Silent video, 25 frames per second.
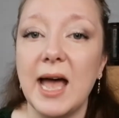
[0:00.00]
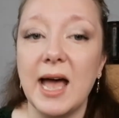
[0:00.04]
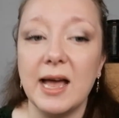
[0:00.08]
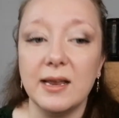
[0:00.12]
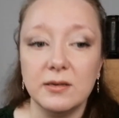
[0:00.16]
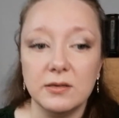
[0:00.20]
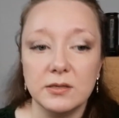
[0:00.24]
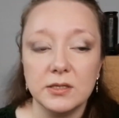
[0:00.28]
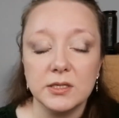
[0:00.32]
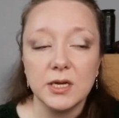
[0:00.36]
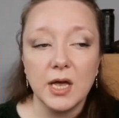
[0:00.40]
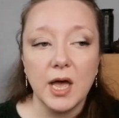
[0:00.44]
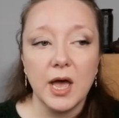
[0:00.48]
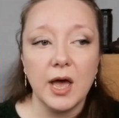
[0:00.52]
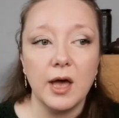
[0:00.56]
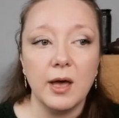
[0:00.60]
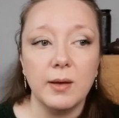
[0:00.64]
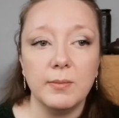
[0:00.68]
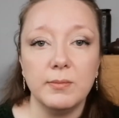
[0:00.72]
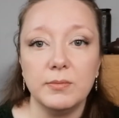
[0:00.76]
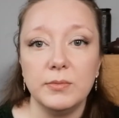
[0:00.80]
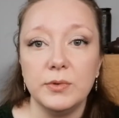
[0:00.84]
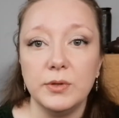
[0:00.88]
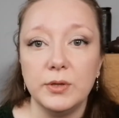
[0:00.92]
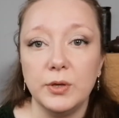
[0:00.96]
and
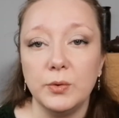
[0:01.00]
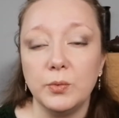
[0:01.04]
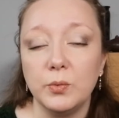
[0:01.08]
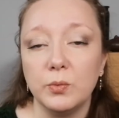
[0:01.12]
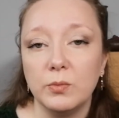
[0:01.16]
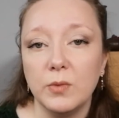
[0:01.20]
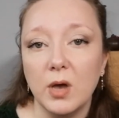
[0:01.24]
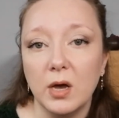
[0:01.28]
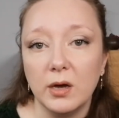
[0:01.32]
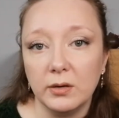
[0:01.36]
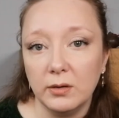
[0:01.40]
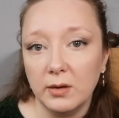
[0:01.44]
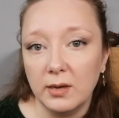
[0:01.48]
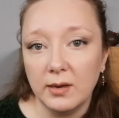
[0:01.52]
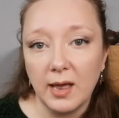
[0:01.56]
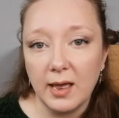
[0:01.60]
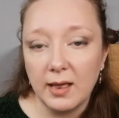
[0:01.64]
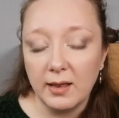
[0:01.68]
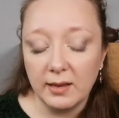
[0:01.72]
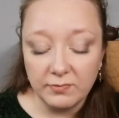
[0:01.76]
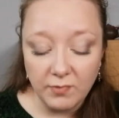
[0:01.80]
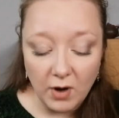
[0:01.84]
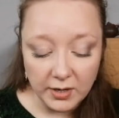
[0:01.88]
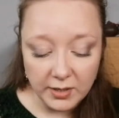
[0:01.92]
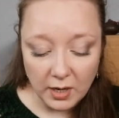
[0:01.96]

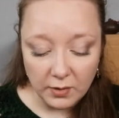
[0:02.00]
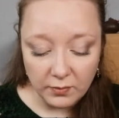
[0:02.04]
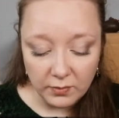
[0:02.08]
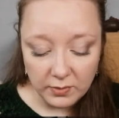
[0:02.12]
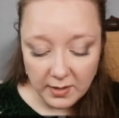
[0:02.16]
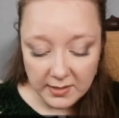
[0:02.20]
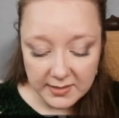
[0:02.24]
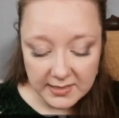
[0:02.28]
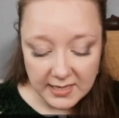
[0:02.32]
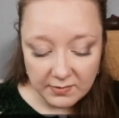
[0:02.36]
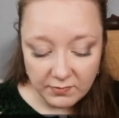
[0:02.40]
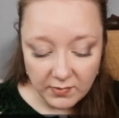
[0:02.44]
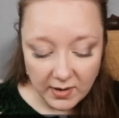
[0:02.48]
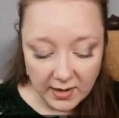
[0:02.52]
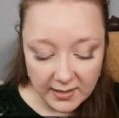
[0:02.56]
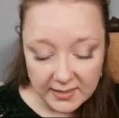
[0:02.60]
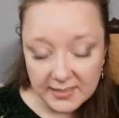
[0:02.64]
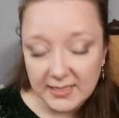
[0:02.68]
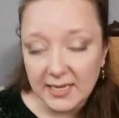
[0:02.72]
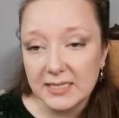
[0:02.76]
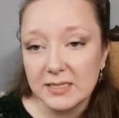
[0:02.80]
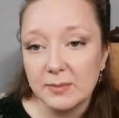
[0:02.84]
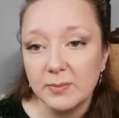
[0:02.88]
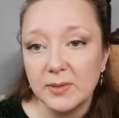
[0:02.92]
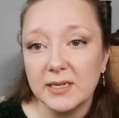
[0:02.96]
I know there's
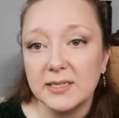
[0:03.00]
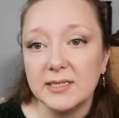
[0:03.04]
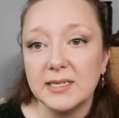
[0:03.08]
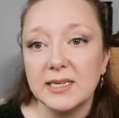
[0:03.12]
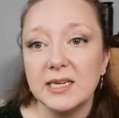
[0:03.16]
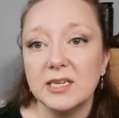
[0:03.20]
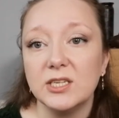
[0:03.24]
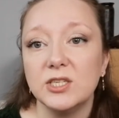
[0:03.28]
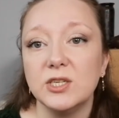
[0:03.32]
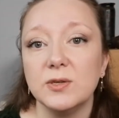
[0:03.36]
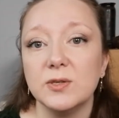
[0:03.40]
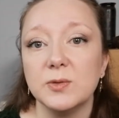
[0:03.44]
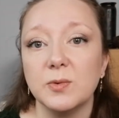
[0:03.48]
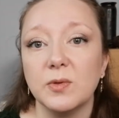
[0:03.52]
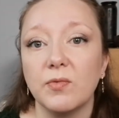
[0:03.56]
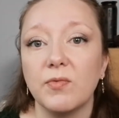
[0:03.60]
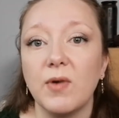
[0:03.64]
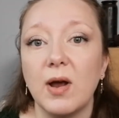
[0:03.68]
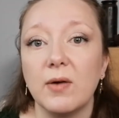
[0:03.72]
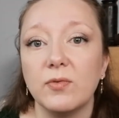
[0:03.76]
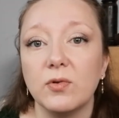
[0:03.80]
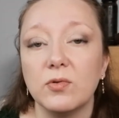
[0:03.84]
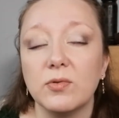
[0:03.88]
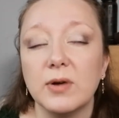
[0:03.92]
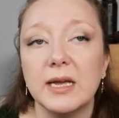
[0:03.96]
accessibility issues with
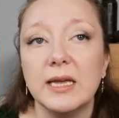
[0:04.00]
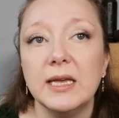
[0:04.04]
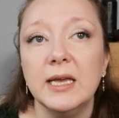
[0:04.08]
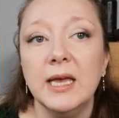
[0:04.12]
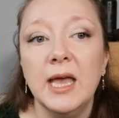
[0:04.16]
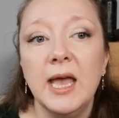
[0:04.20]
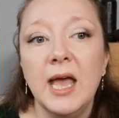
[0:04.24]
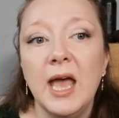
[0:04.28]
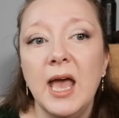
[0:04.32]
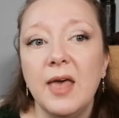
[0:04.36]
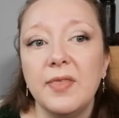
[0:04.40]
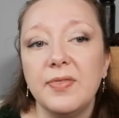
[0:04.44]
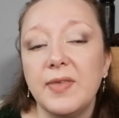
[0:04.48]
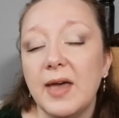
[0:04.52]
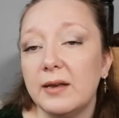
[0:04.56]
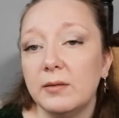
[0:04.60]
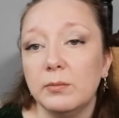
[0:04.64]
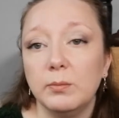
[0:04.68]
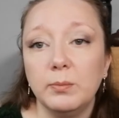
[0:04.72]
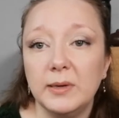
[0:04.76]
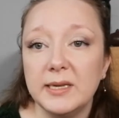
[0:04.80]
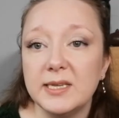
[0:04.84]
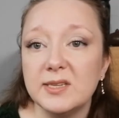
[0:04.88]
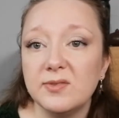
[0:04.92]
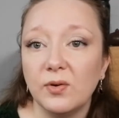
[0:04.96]
Ravelry,
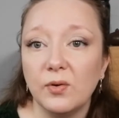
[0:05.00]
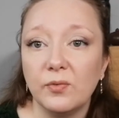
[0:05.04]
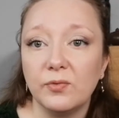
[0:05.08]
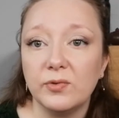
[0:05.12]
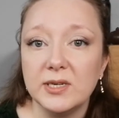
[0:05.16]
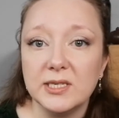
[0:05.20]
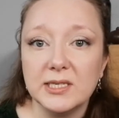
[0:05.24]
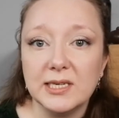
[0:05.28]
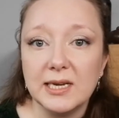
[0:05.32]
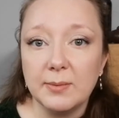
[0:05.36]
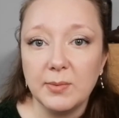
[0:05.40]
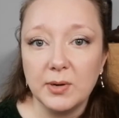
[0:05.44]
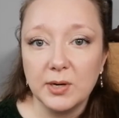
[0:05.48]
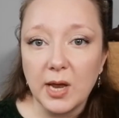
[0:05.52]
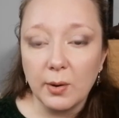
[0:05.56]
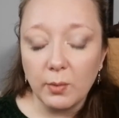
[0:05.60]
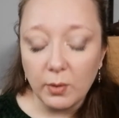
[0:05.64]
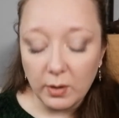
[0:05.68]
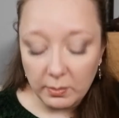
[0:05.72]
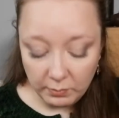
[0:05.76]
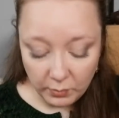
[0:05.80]
then please feel free to let me know.